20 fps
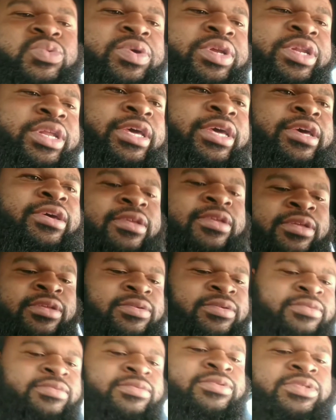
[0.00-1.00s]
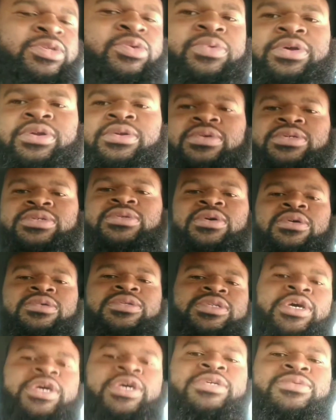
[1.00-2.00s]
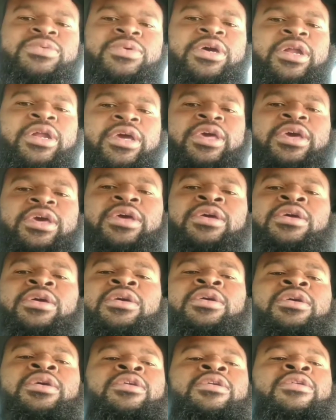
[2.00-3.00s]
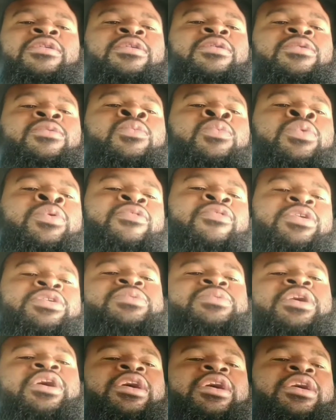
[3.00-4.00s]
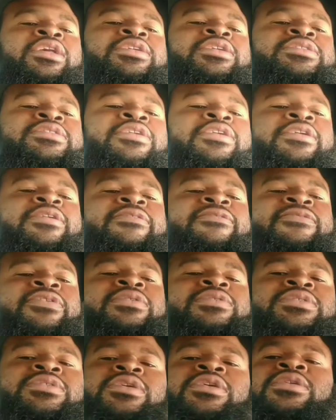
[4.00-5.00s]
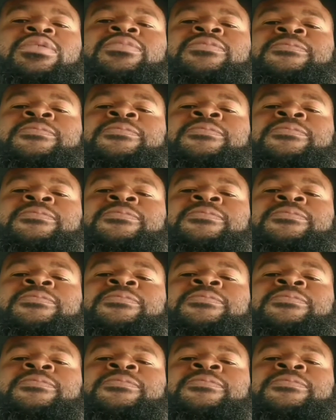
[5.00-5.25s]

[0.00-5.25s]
we need so we can do this oil change, we gotta get, first we gotta get us a filter.